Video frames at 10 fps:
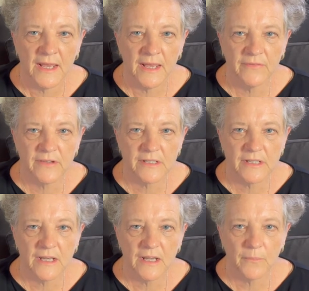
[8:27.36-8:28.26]
If the
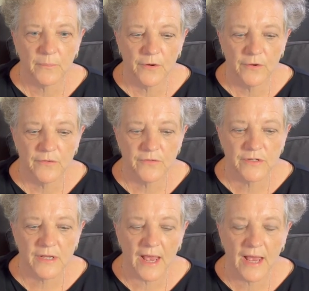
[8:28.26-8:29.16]
city
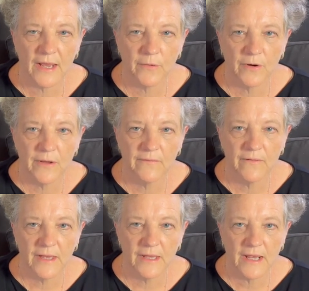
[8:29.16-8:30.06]
approves a
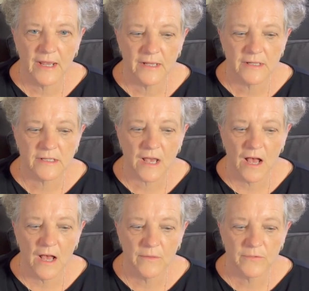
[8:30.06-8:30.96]
refinance
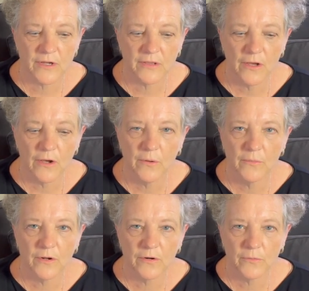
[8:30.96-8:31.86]
option, the
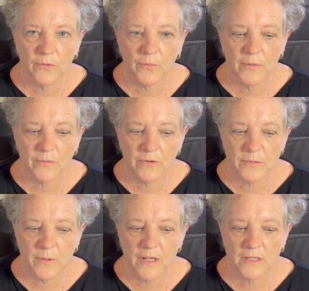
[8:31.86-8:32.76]
homeowner will be
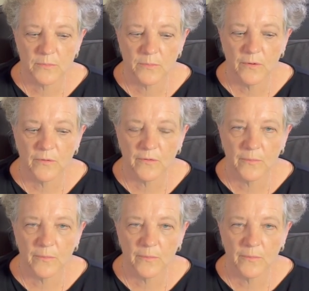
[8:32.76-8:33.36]
responsible for